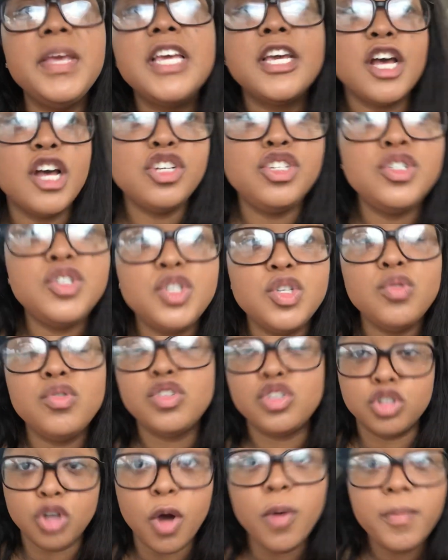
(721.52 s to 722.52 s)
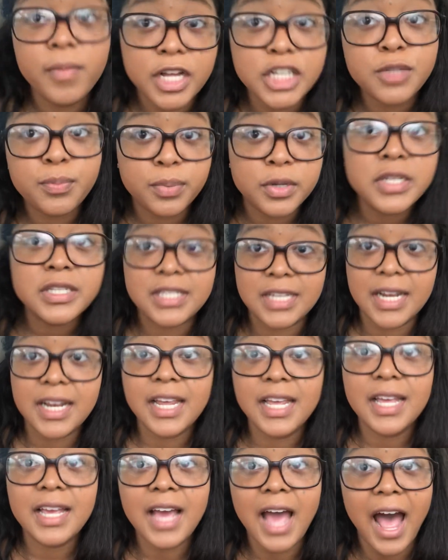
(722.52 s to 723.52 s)
because you do so much
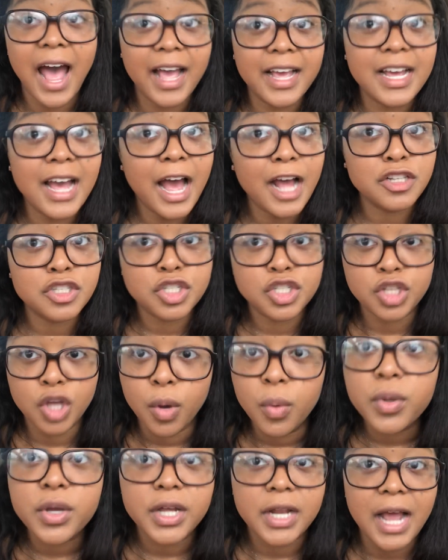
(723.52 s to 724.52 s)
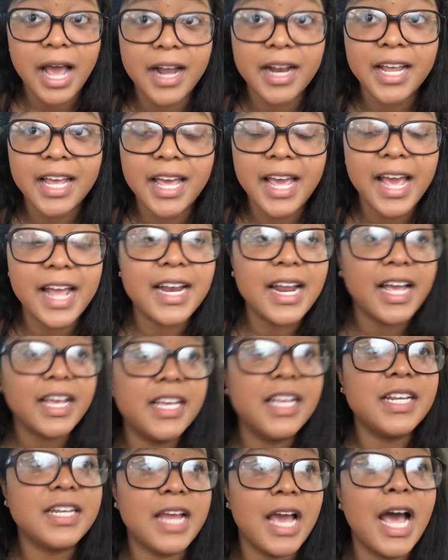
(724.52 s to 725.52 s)
presenting, I got so good at it, and I
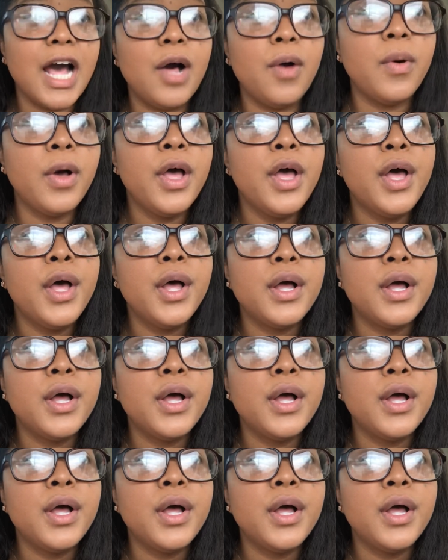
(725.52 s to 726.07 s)
can now